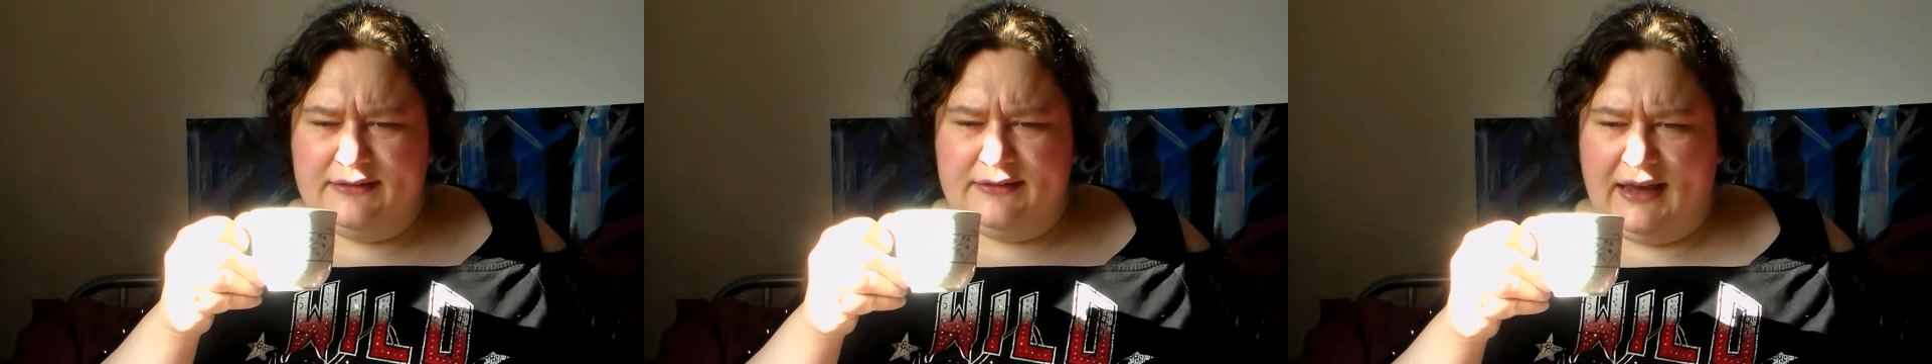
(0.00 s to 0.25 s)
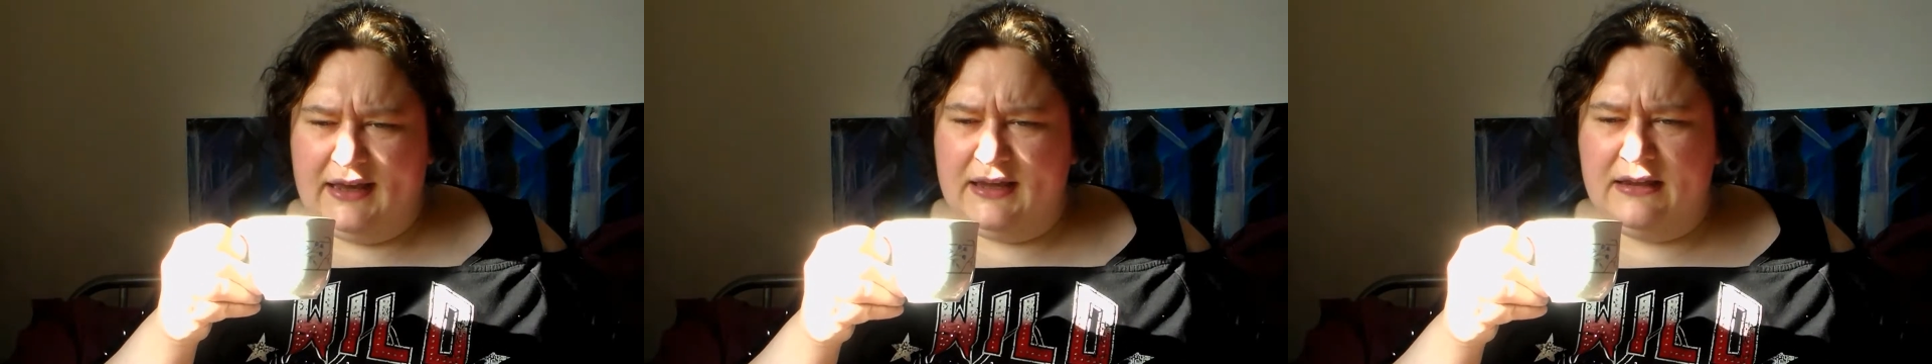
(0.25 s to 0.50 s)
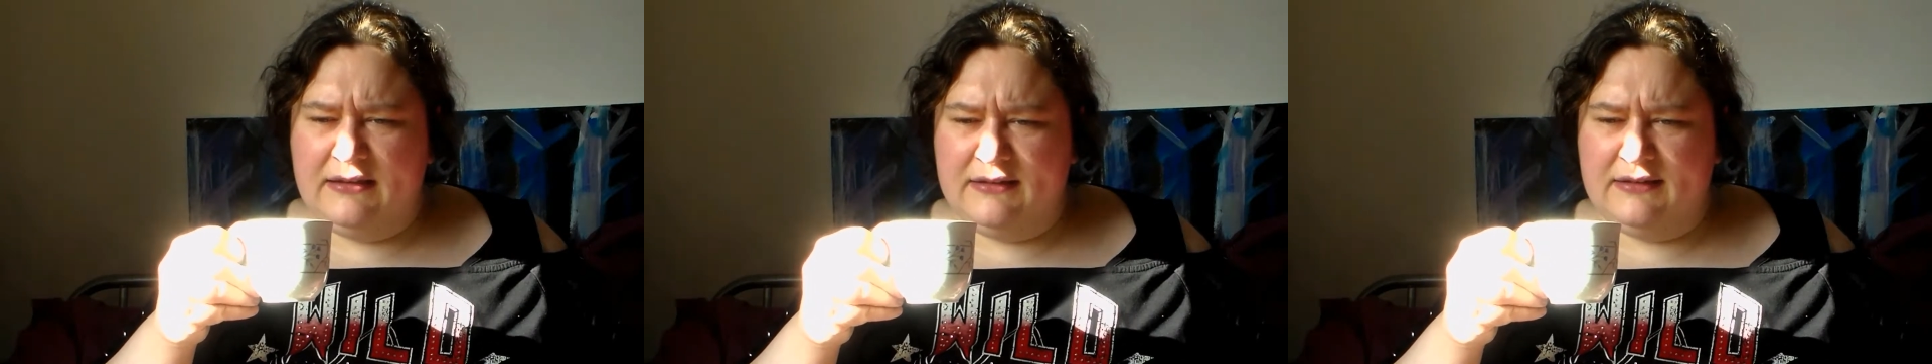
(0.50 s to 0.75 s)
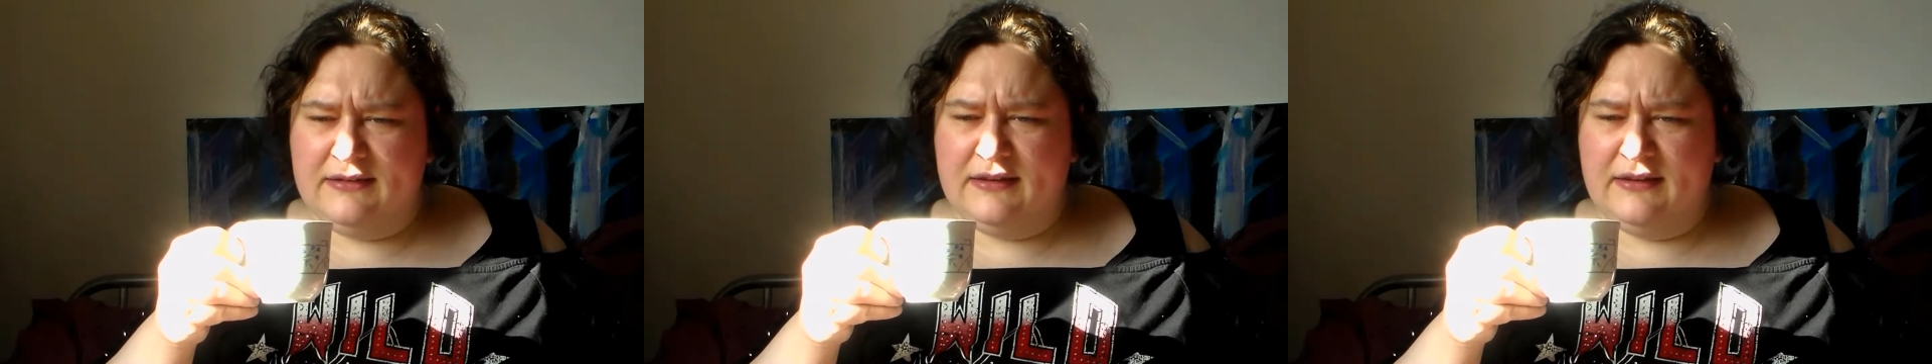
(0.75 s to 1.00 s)

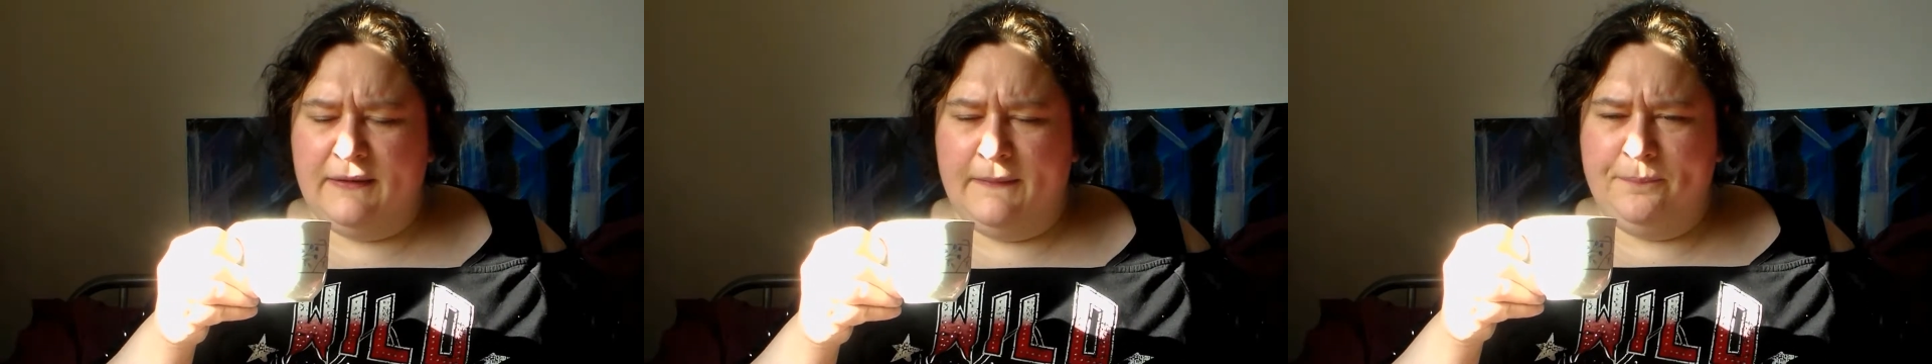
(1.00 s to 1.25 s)
taste.